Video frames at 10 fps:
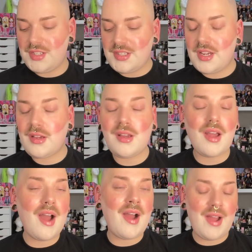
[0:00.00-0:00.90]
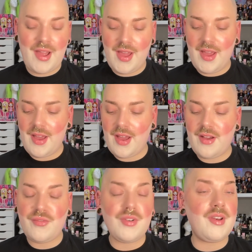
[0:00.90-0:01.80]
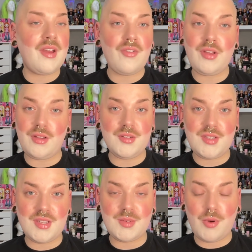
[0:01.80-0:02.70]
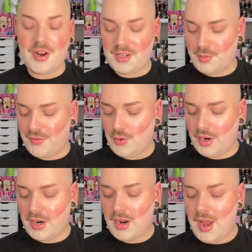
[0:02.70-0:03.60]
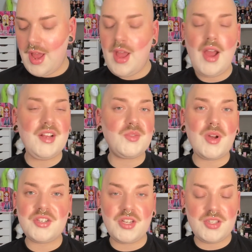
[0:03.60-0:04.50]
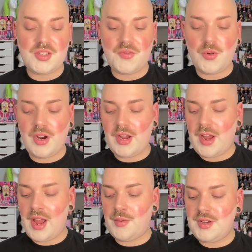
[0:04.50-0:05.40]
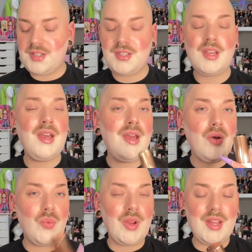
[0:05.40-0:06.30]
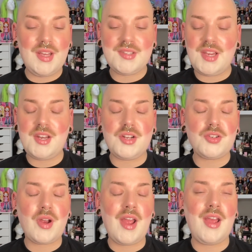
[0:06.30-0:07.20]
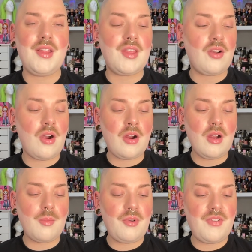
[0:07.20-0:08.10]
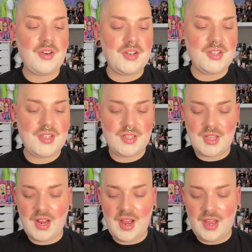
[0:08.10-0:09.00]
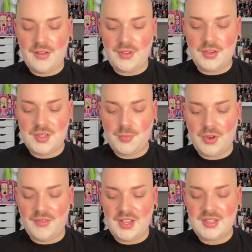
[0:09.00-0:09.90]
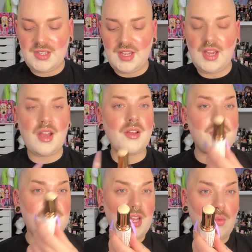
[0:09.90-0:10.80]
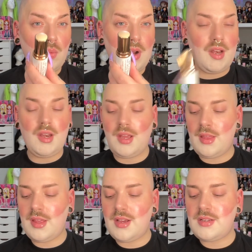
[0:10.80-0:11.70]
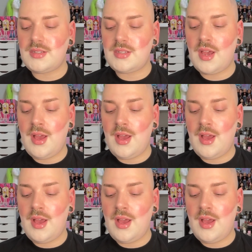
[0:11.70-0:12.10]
Stick. I have never used this product before. I swatched it in Sephora. I was really excited to try it. There are a couple foundation sticks that I have used previously. I got the shade 1 in this.